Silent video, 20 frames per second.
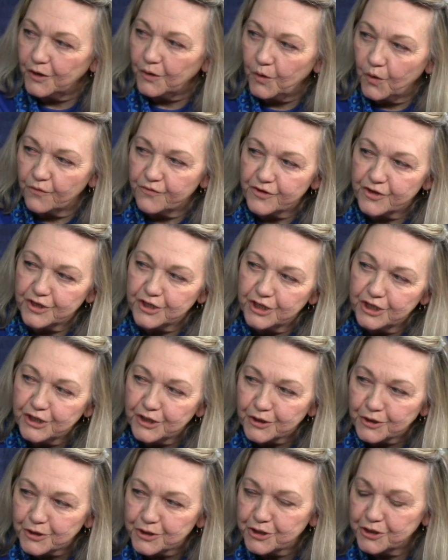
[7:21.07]
over the
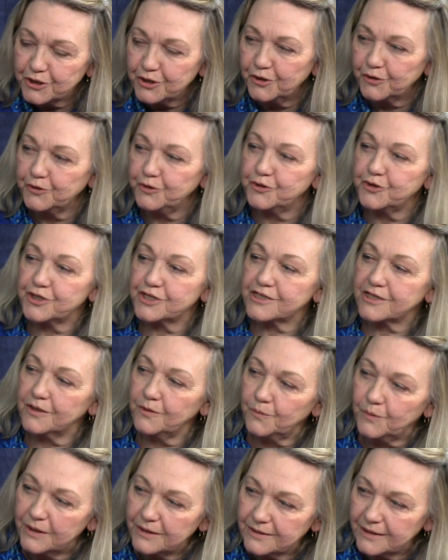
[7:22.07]
years, you know, yeah. you just get
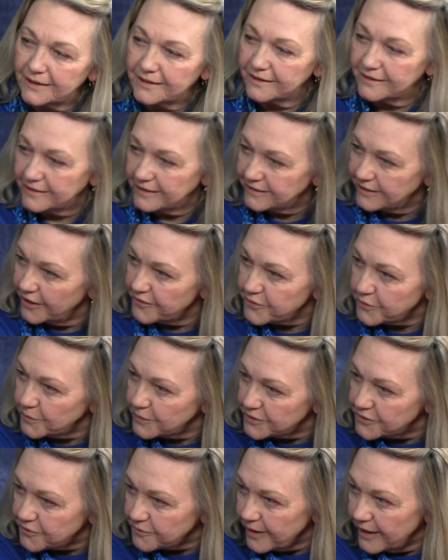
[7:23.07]
one done and another
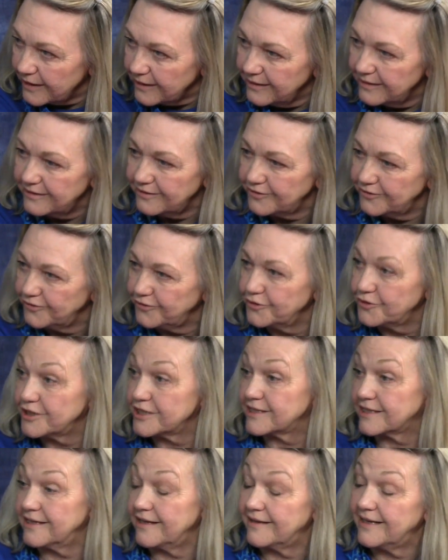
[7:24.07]
one's ready, and you
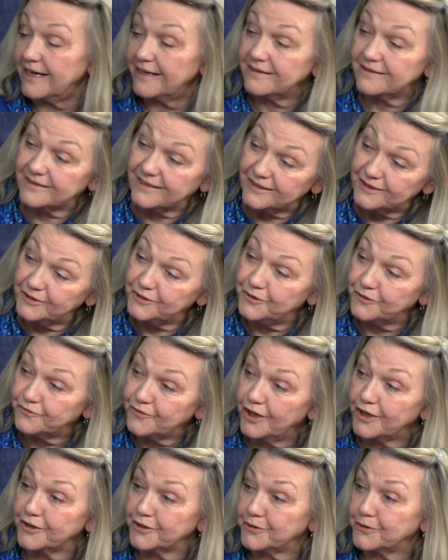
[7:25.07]
just get that done, and you've
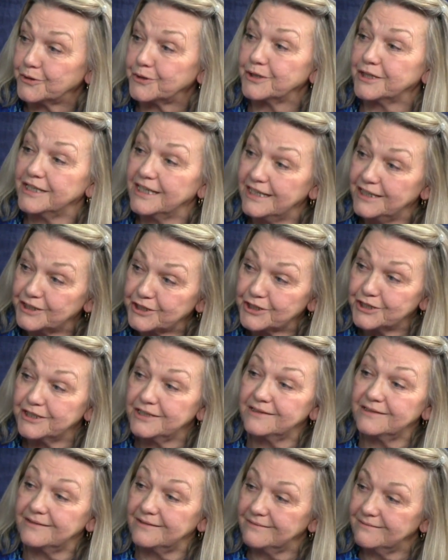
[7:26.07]
got an ordination and.